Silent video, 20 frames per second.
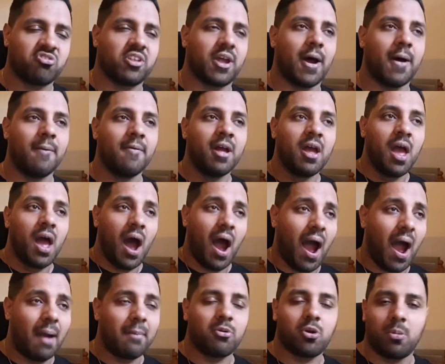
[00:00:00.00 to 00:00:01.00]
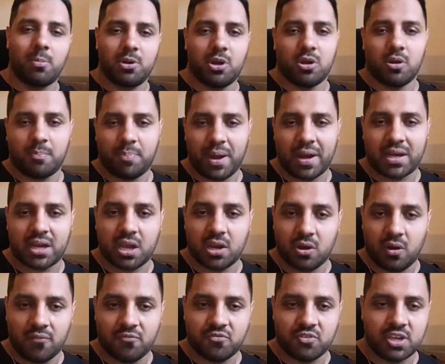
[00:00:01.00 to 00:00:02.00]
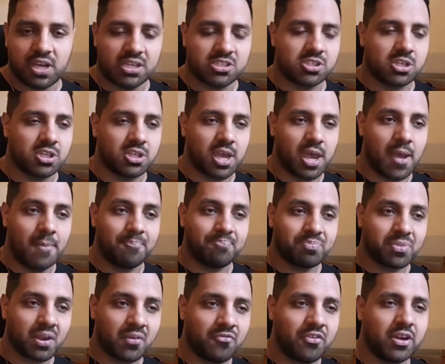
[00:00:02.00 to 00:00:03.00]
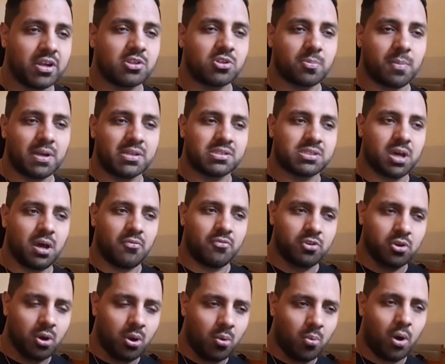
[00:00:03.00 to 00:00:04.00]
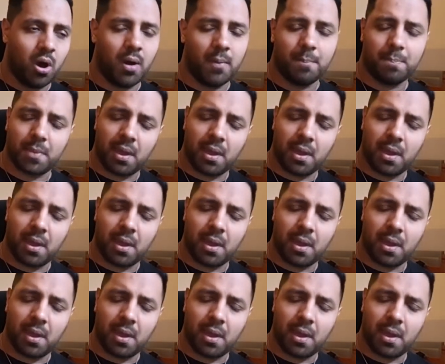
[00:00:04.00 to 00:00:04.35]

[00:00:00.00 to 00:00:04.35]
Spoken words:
Now, I'm coming on the back end of yesterday, thinking to myself, you know what?